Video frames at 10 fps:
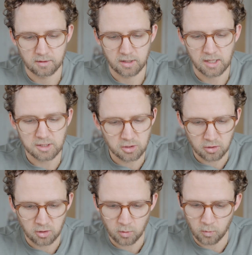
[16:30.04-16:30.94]
He
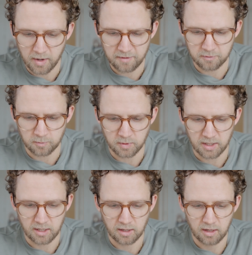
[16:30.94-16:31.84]
took you away from
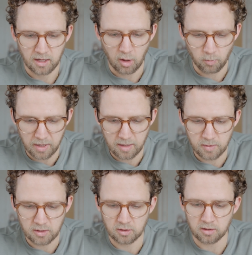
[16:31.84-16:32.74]
me, our baby
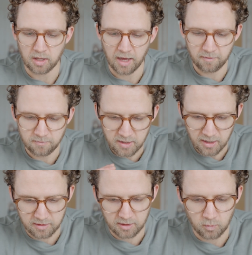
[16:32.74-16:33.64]
girl. I have
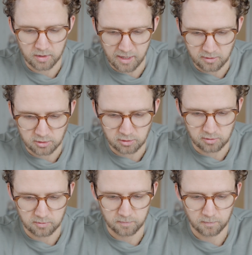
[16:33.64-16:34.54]
nothing without you.
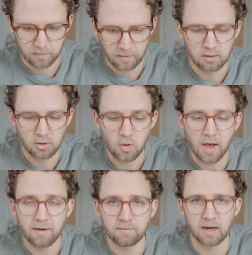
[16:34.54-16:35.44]
You
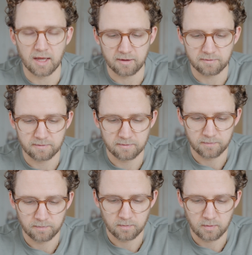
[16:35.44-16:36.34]
have life,
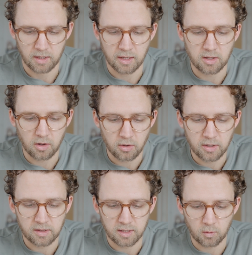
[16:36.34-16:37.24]
and the
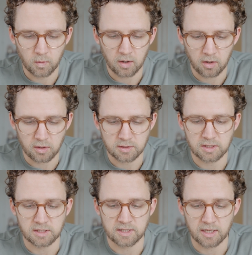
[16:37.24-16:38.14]
only thing we
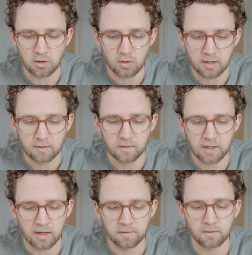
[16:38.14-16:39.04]
ask is that you live
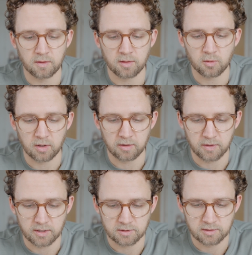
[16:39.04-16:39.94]
enough for the three of
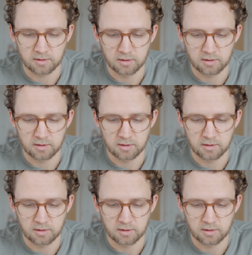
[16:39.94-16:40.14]
us.